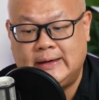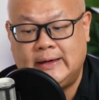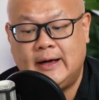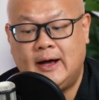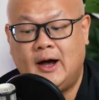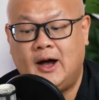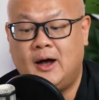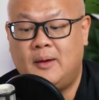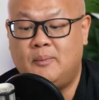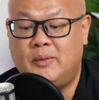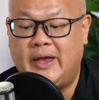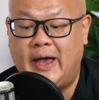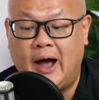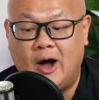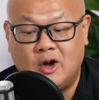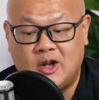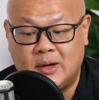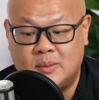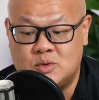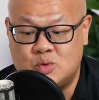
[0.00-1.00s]
The
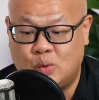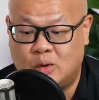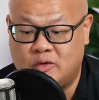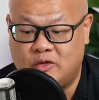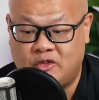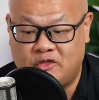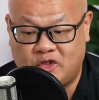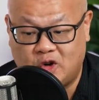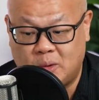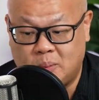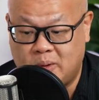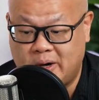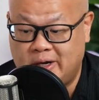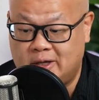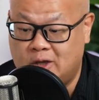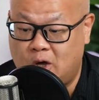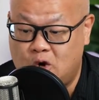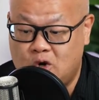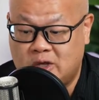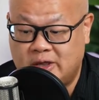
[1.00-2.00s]
outcomes will reverberate
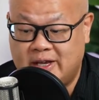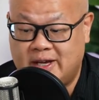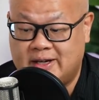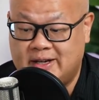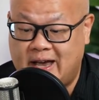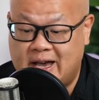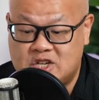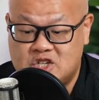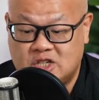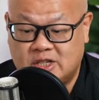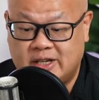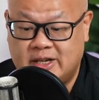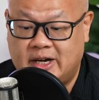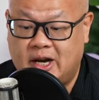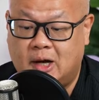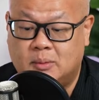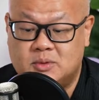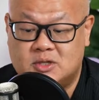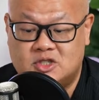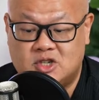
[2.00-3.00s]
locally and nationally and
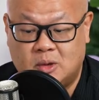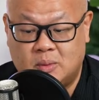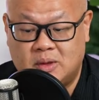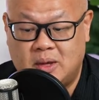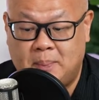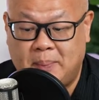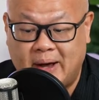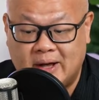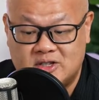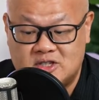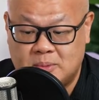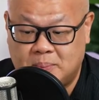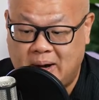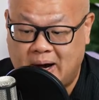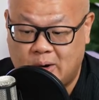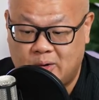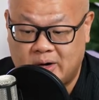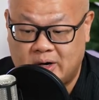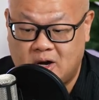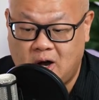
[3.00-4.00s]
help determine the balance of
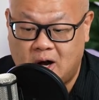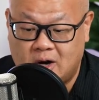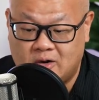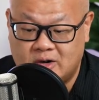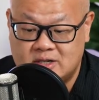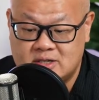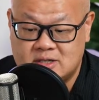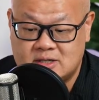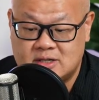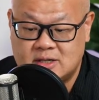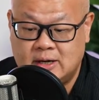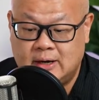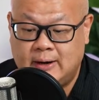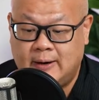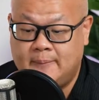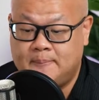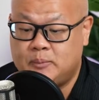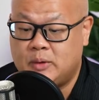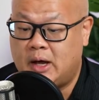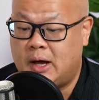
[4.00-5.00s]
power in Congress.
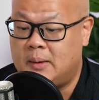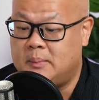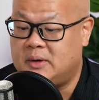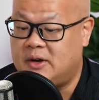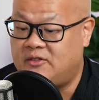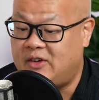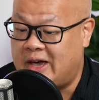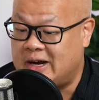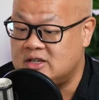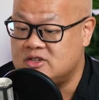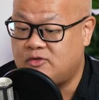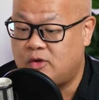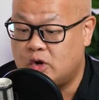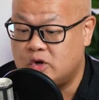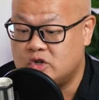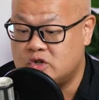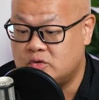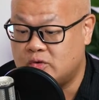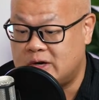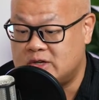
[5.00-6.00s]
Nevada's
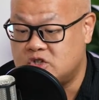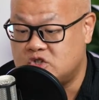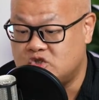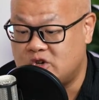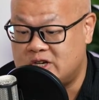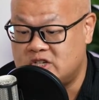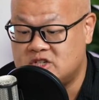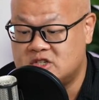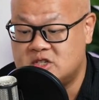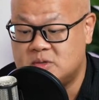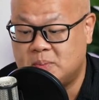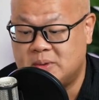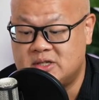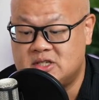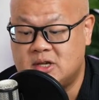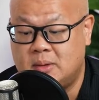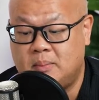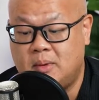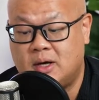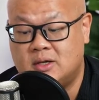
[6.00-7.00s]
voter registration splits
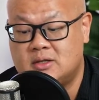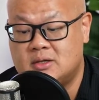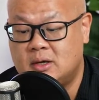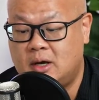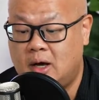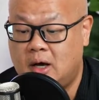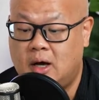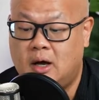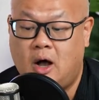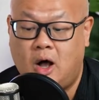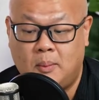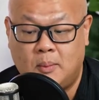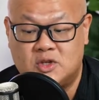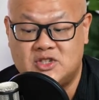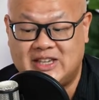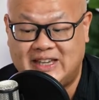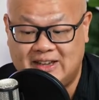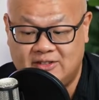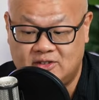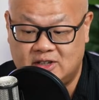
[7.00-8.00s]
almost
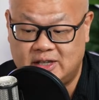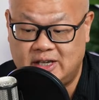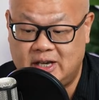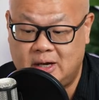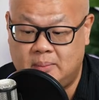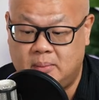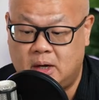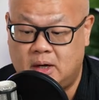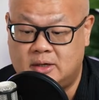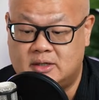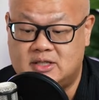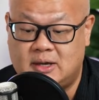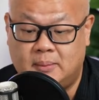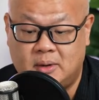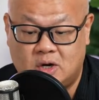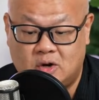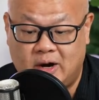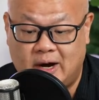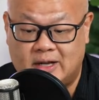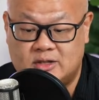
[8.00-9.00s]
evenly among
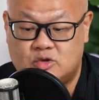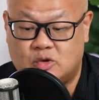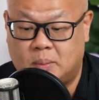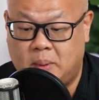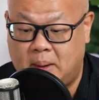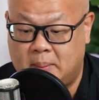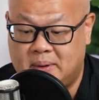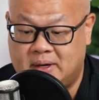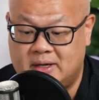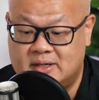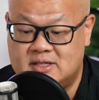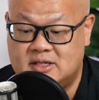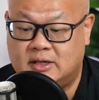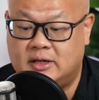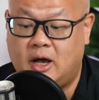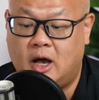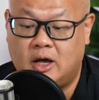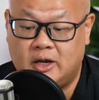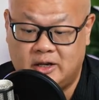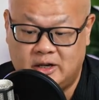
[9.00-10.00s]
Democrats, Republicans, and
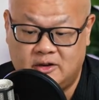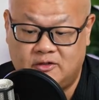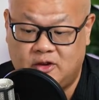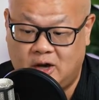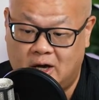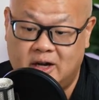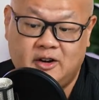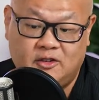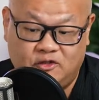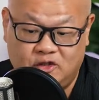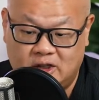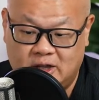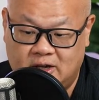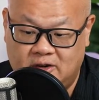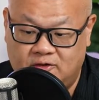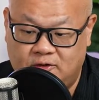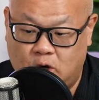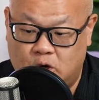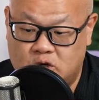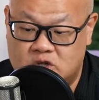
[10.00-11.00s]

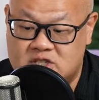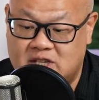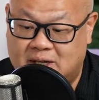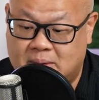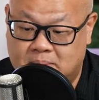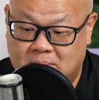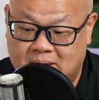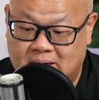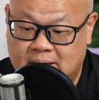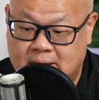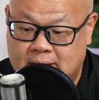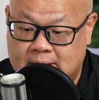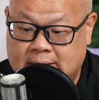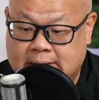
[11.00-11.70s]
unaffiliated voters like me,